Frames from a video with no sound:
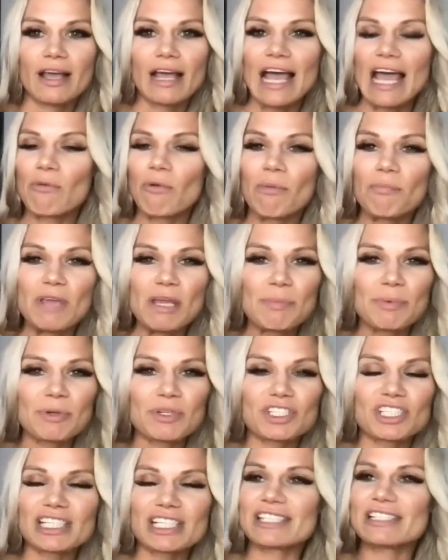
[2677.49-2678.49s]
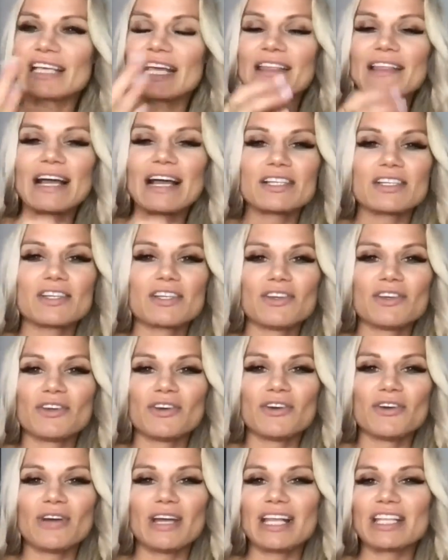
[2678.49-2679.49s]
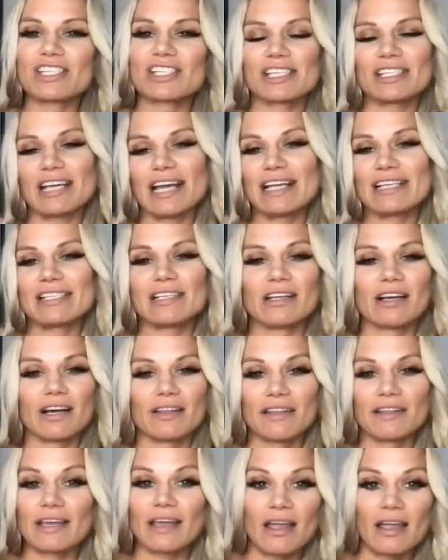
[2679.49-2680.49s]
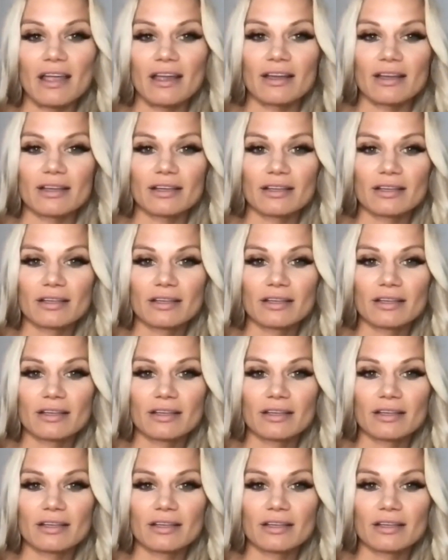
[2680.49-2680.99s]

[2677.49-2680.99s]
And when people just say that to you, it's just icing on the cake.